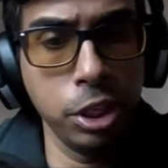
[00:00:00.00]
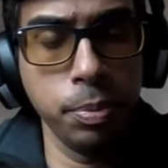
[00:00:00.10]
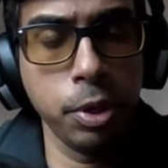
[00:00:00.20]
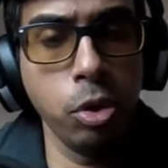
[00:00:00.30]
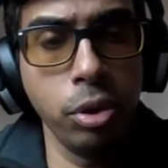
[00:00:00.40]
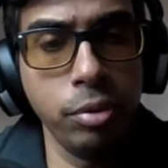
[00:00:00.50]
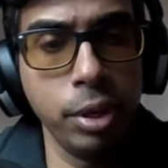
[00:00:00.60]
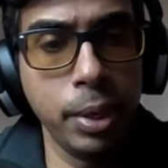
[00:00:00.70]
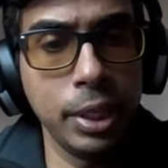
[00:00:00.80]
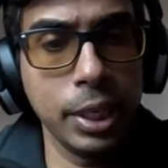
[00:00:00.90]
code will
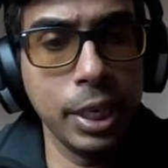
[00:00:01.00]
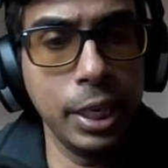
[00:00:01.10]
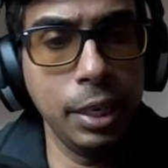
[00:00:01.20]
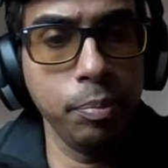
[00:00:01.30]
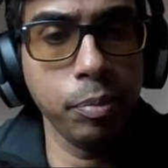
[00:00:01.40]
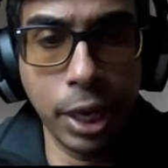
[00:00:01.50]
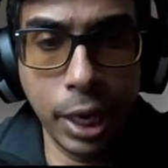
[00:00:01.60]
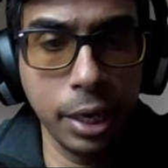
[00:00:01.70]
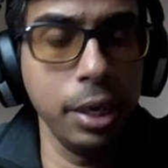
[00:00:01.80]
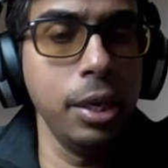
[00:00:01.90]
basically
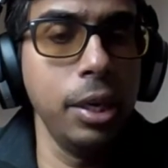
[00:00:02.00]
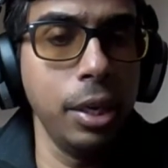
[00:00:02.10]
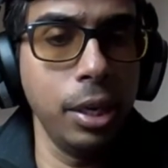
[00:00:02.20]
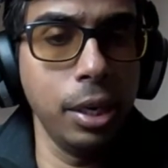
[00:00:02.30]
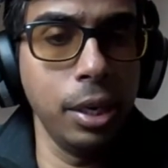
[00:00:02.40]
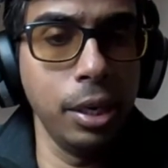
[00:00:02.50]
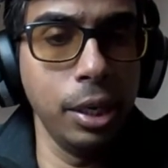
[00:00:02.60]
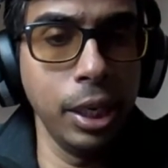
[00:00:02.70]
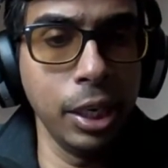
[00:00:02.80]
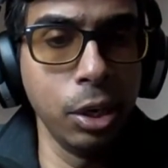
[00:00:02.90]
again
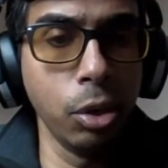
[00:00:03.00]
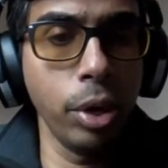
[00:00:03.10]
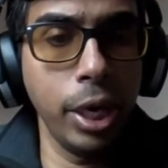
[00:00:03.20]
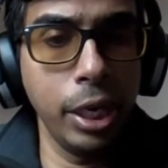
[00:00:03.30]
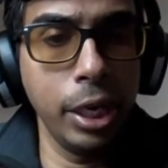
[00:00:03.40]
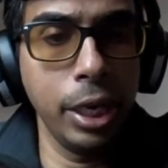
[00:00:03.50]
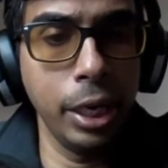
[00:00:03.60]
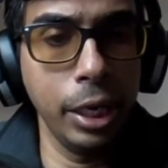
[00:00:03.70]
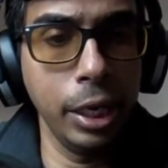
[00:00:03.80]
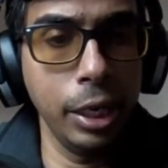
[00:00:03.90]
ignore
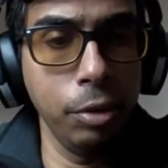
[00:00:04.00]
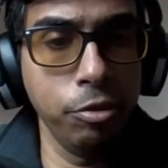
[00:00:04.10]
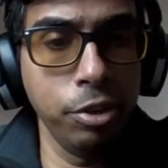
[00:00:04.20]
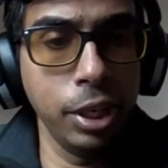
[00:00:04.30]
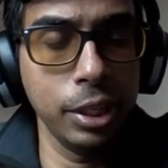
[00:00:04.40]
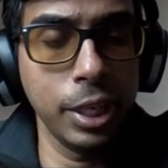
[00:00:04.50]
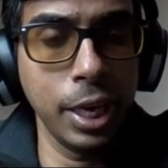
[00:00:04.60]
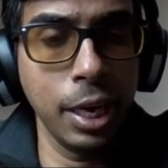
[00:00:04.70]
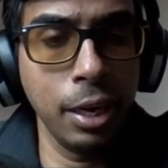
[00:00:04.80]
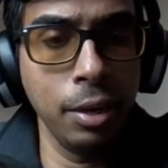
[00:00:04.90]
any new fields
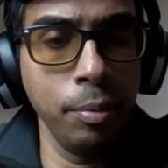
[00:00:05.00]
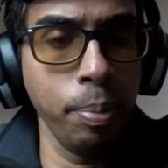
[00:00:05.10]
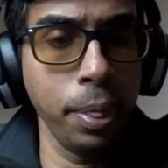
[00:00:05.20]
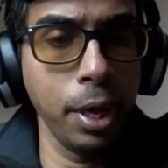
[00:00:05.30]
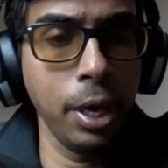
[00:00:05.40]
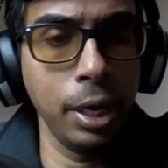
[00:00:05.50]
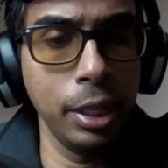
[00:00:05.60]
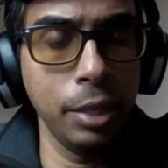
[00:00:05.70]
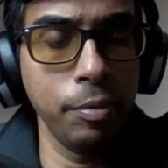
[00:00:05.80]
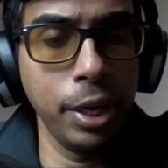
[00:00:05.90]
there in
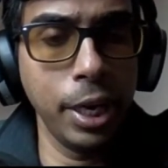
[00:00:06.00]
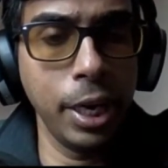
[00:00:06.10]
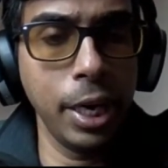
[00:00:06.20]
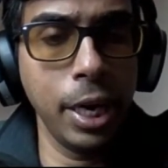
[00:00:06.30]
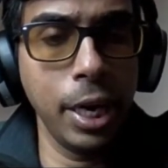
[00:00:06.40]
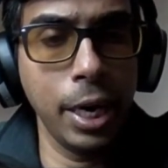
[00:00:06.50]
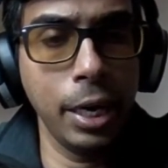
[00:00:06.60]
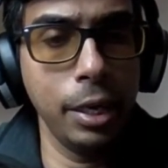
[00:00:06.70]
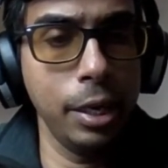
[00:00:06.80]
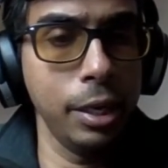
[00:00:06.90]
the event data,
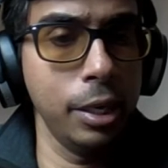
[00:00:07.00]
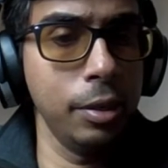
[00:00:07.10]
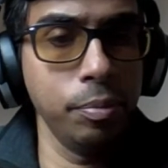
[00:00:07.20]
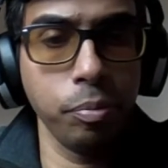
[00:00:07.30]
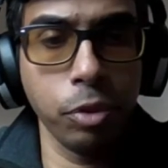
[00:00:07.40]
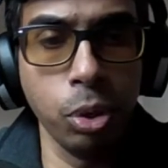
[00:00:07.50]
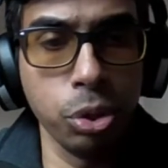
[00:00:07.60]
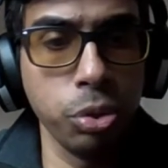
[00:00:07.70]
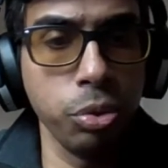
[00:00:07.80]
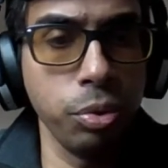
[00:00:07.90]
and
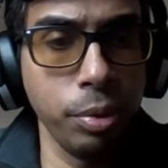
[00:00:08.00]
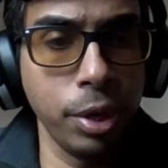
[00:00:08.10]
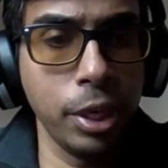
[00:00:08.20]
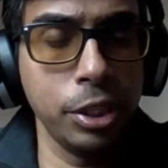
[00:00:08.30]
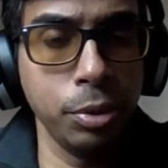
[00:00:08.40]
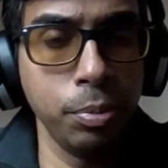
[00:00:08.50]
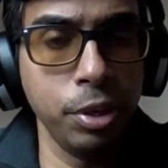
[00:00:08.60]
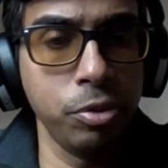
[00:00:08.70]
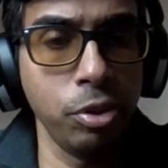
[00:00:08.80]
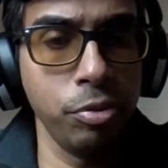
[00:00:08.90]
also assume
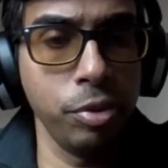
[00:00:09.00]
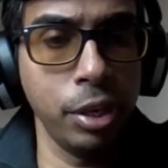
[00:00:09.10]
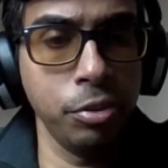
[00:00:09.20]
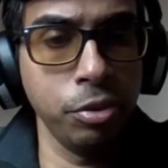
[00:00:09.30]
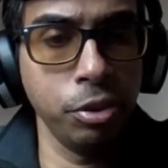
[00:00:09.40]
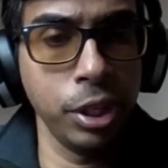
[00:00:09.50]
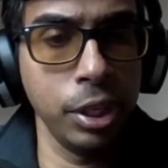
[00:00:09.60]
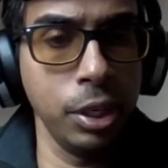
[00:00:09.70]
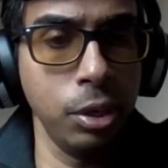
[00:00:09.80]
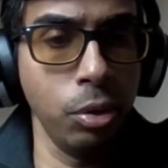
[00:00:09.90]
default values for the
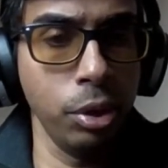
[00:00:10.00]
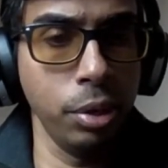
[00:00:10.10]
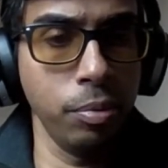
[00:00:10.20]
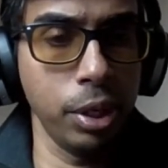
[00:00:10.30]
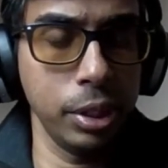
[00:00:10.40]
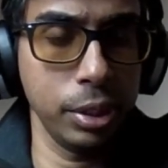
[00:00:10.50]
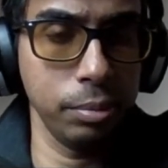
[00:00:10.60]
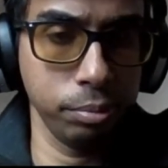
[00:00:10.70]
older ones.